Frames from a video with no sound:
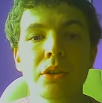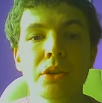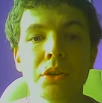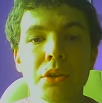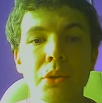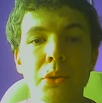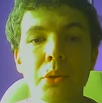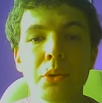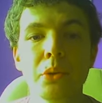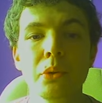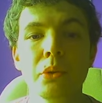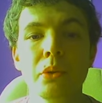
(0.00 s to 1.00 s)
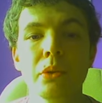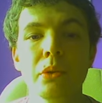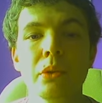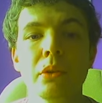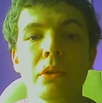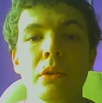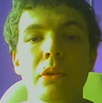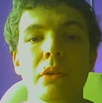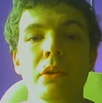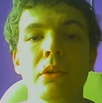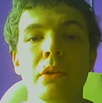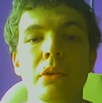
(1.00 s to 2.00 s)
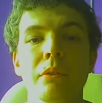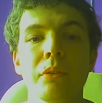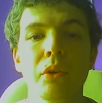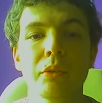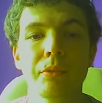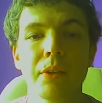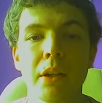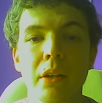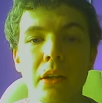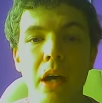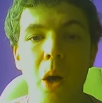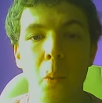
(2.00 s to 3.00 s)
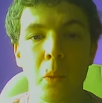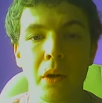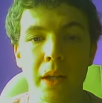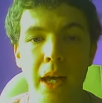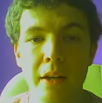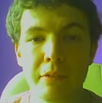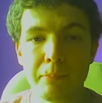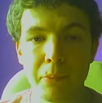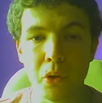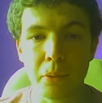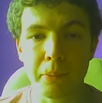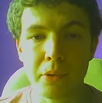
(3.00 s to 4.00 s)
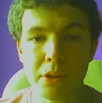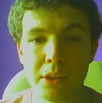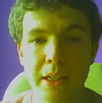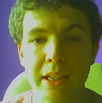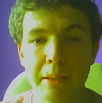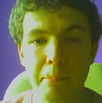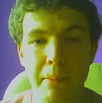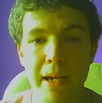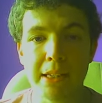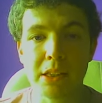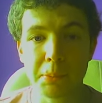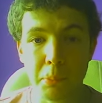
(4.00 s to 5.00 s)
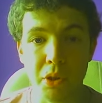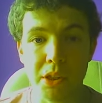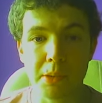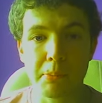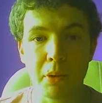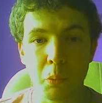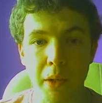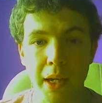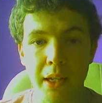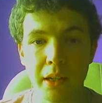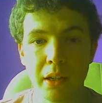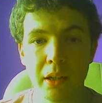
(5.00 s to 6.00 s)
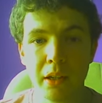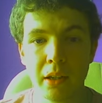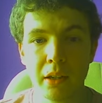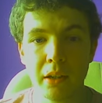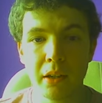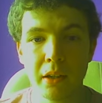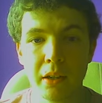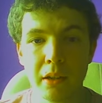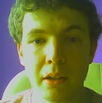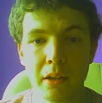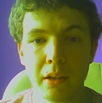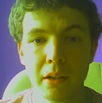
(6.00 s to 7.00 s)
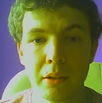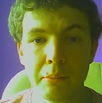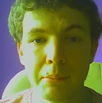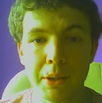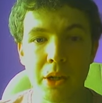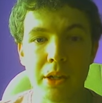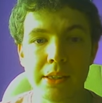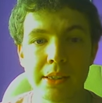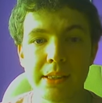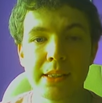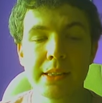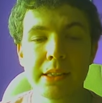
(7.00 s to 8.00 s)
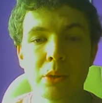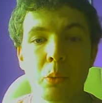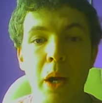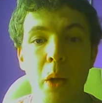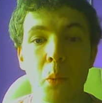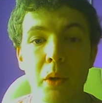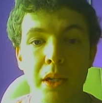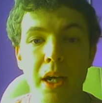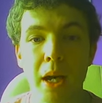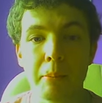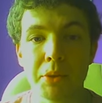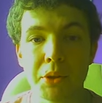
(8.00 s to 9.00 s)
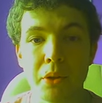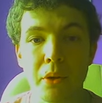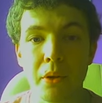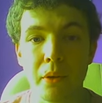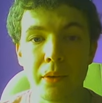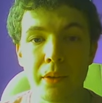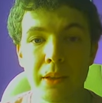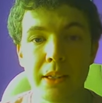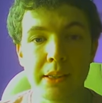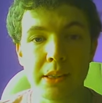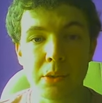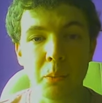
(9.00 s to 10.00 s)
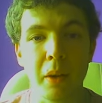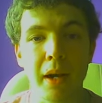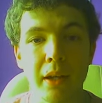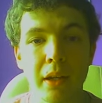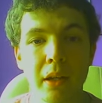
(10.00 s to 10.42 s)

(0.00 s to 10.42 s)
to fulfill our life purpose in the best possible way because this is why we come to earth this is why